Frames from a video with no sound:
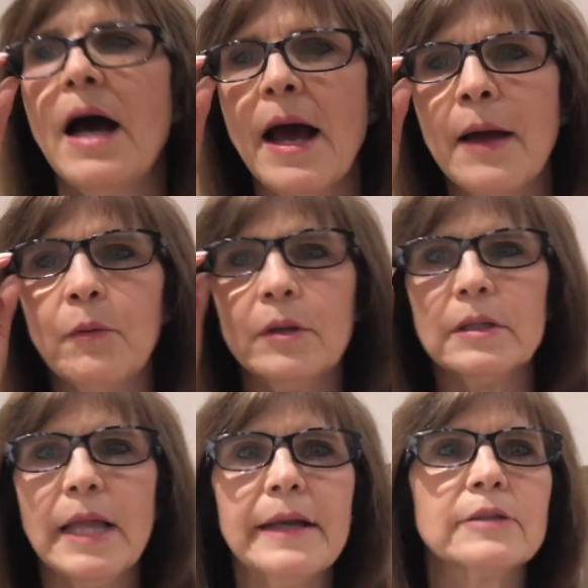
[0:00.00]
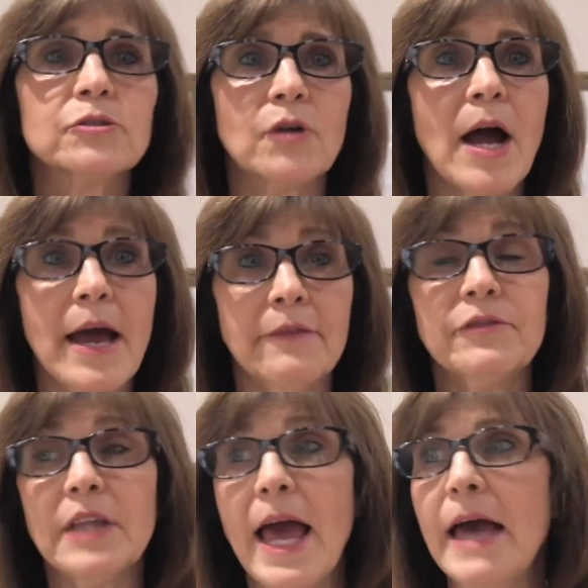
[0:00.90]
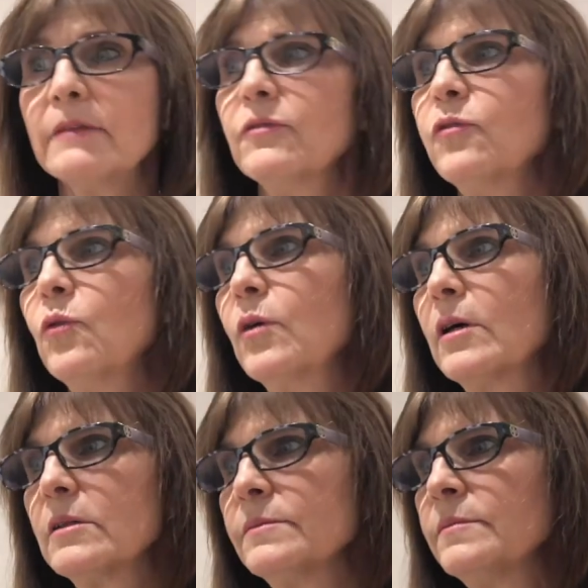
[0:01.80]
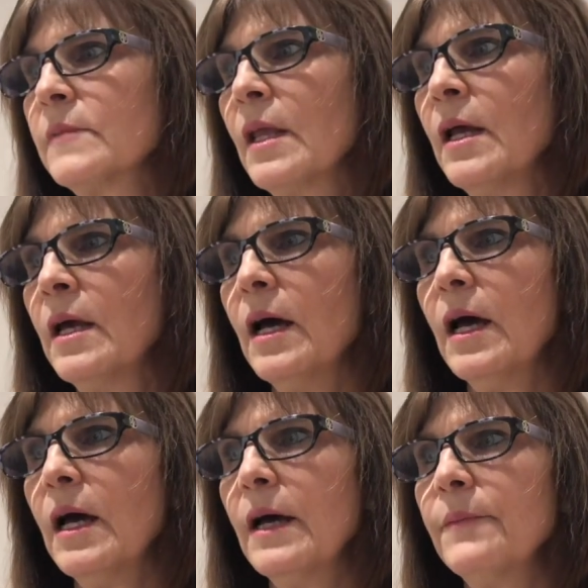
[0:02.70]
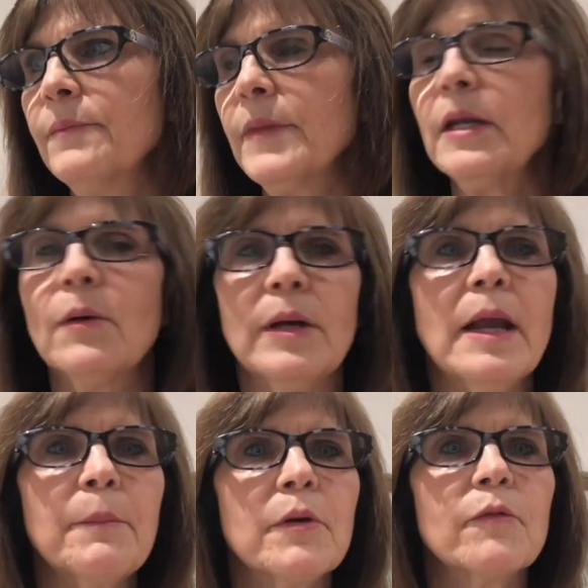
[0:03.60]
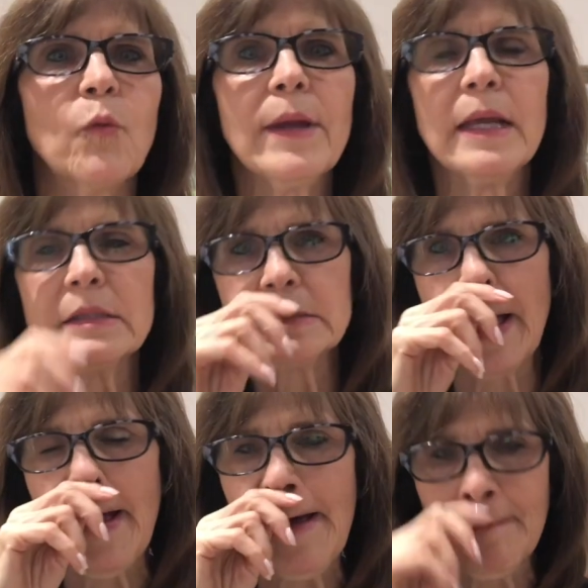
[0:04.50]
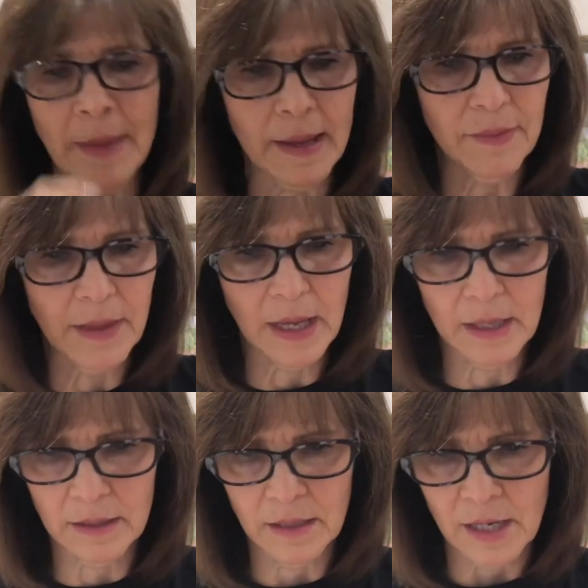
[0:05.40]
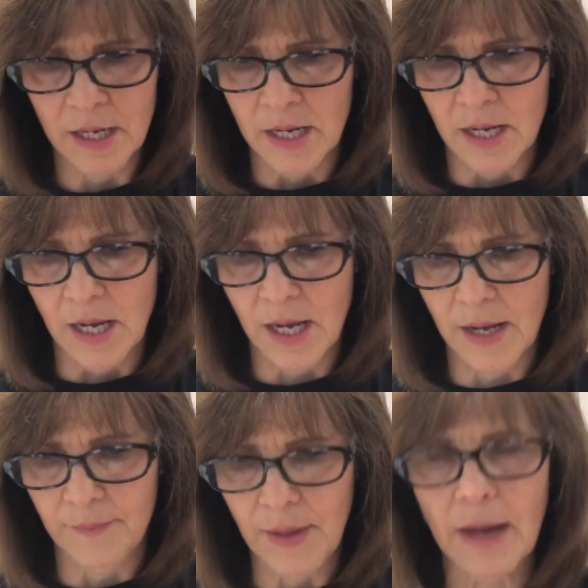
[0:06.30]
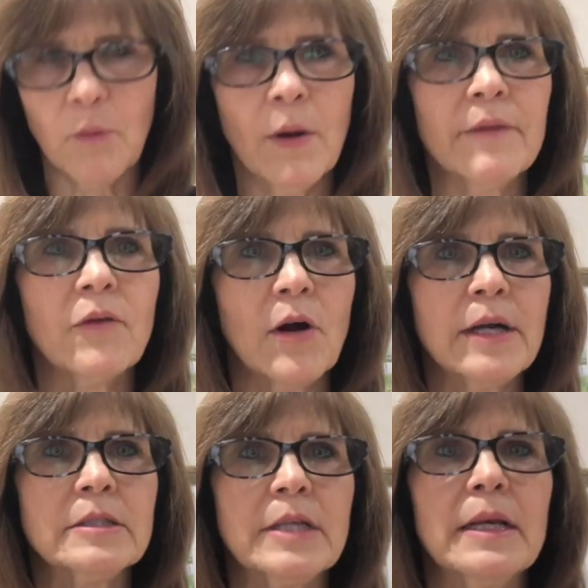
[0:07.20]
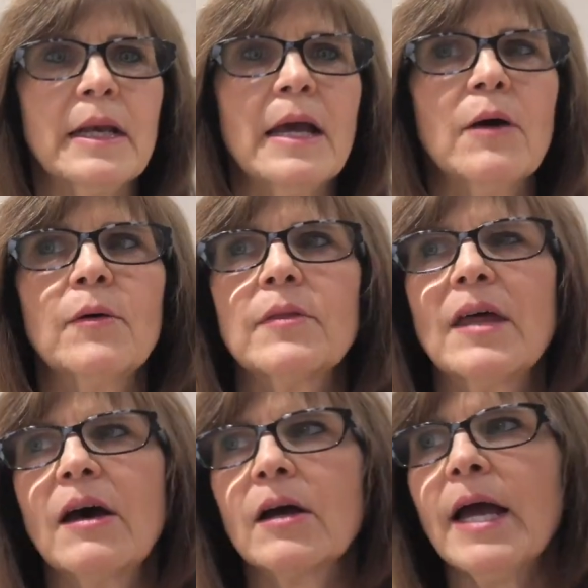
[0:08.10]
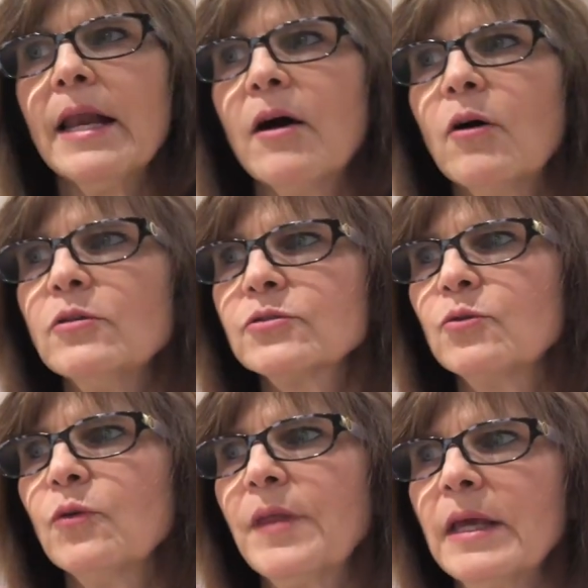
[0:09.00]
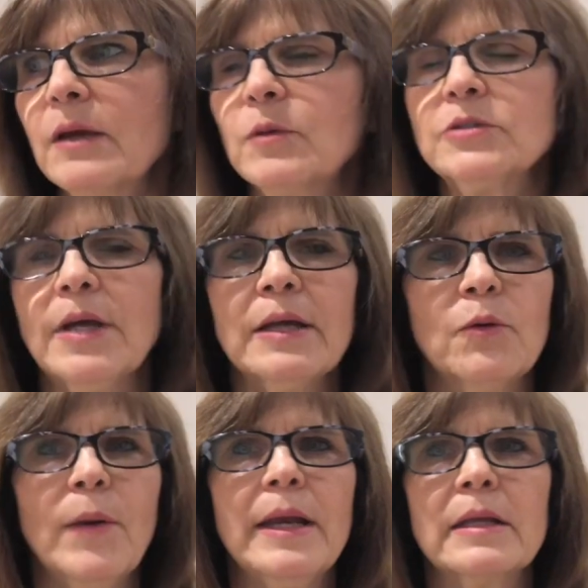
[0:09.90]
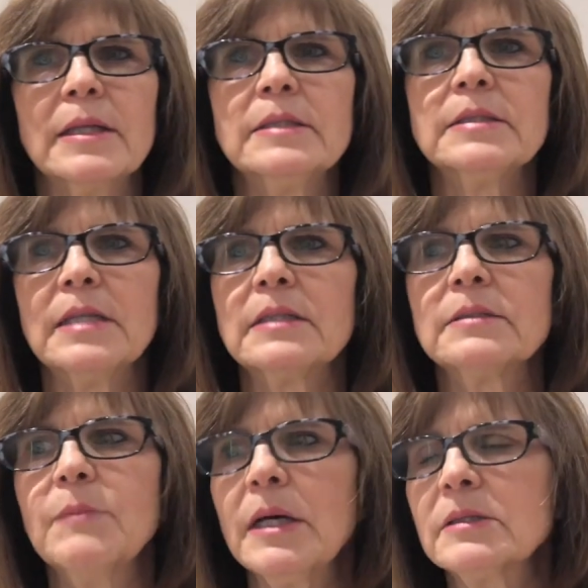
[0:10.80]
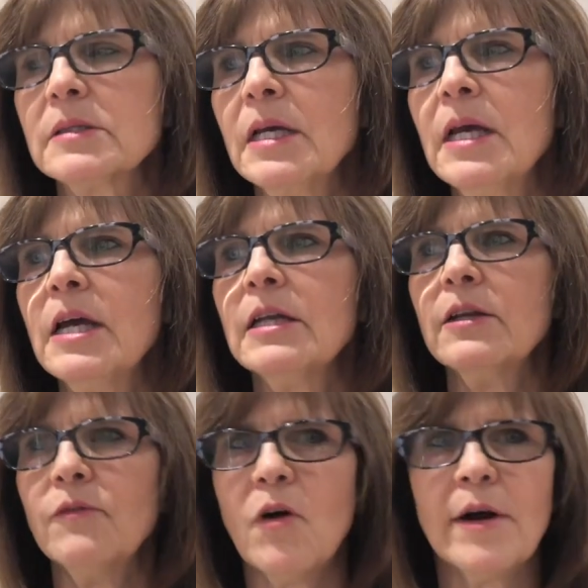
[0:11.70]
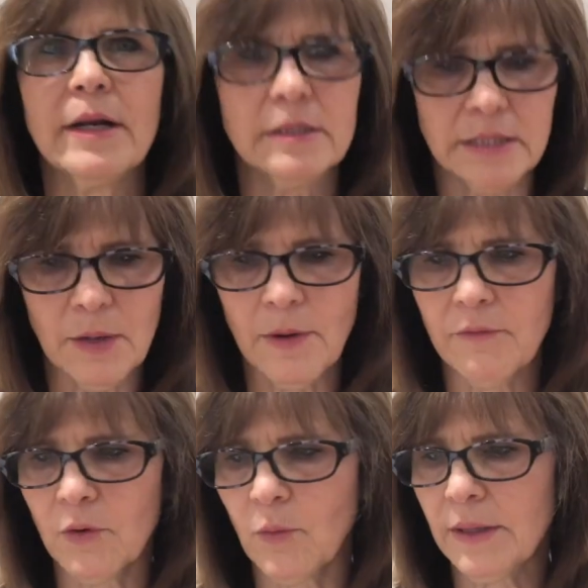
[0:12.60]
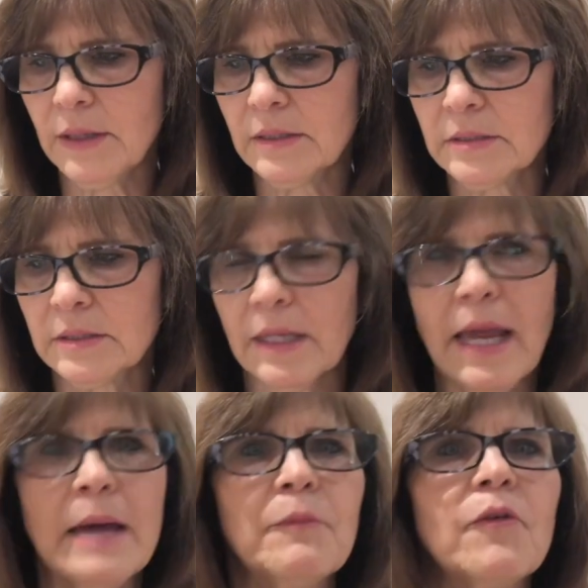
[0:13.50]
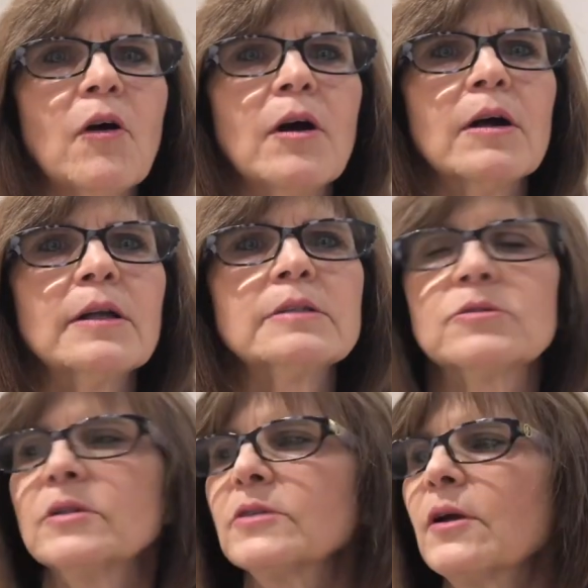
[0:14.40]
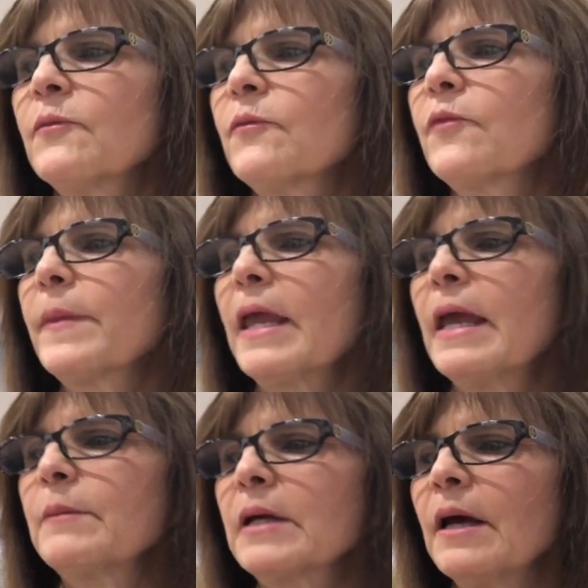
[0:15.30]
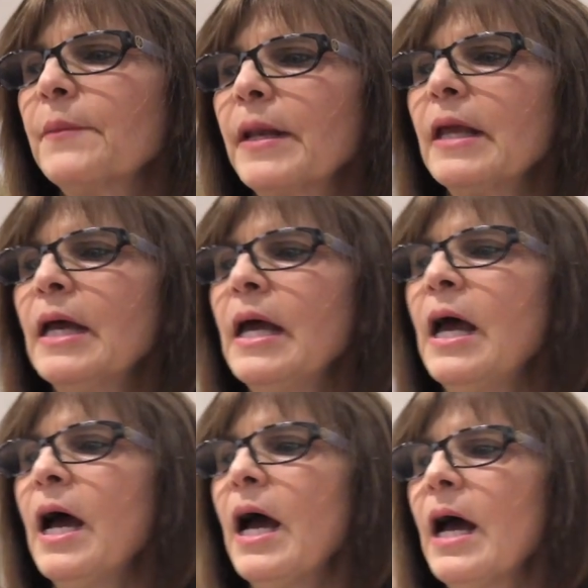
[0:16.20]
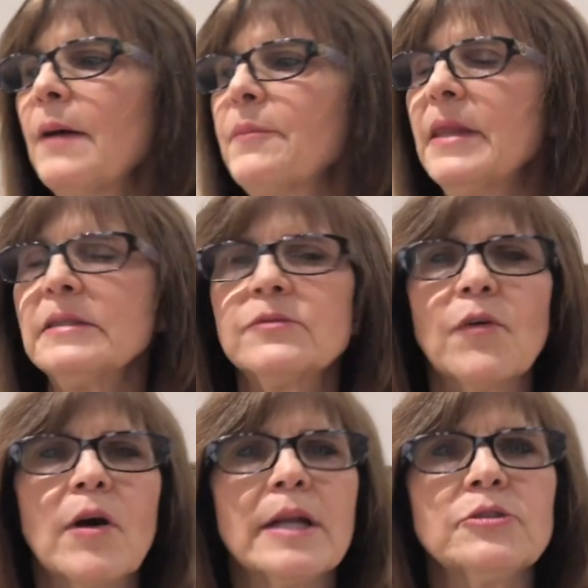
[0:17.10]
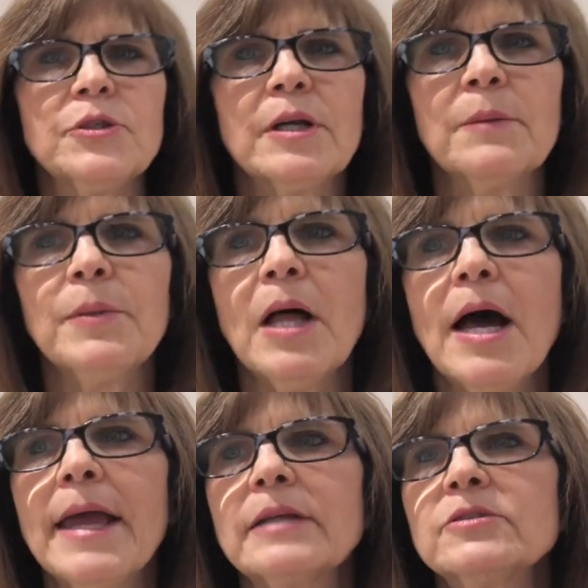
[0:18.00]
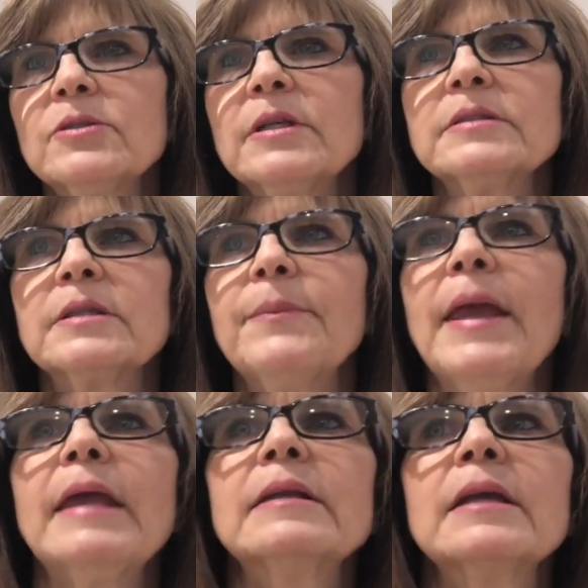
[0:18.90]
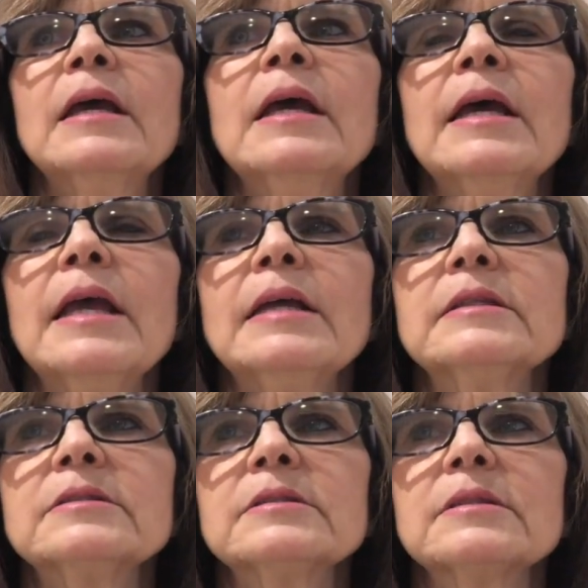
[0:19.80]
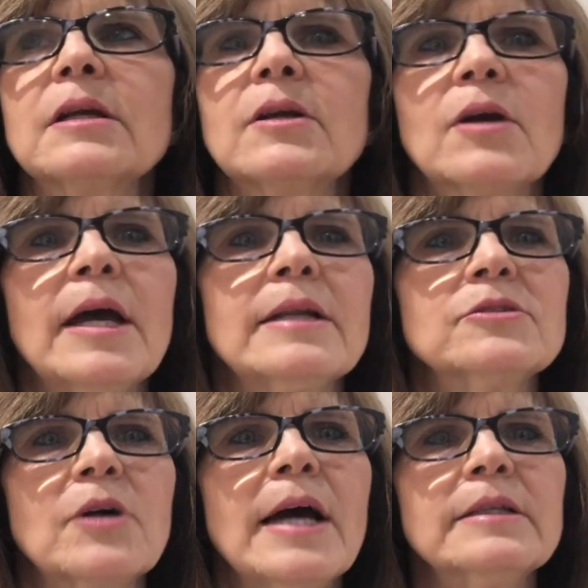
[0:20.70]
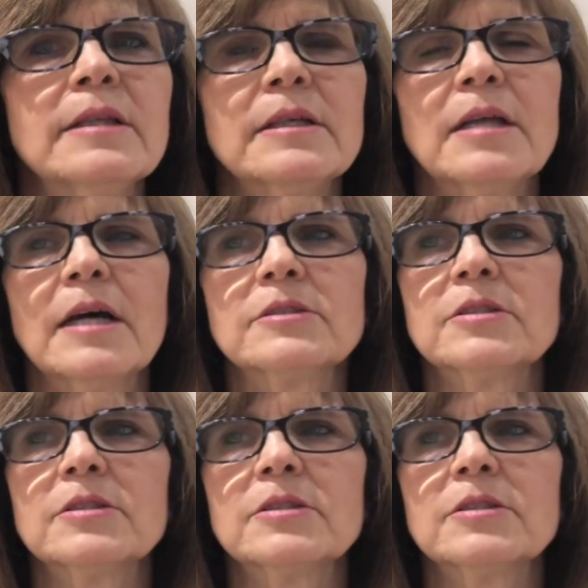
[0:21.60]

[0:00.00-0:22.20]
I will let it dry flat for, um, you know, a number of weeks. Um, and then... Um, I want to varnish it. Now, the kind of old school thinking was you had to wait at least six months to varnish. However, with this Gamvar, and it's also come from the Gamblin company, um, this varnish you can apply as soon as the paint is, you know, kind of dry to the touch.